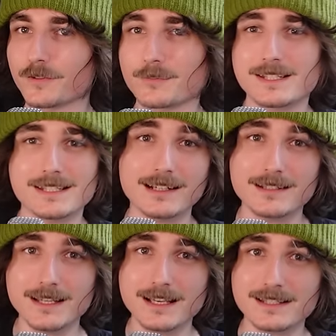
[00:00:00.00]
from
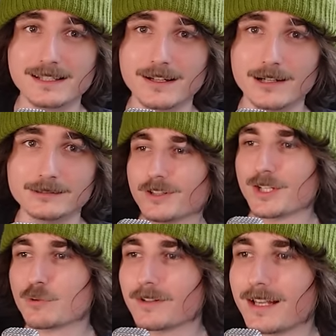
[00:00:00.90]
6 years ago. With
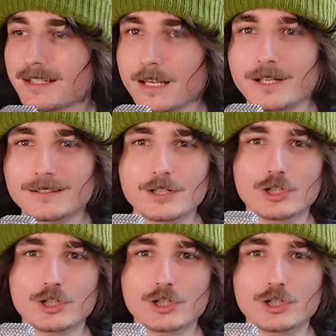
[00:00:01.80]
this one, they're seemingly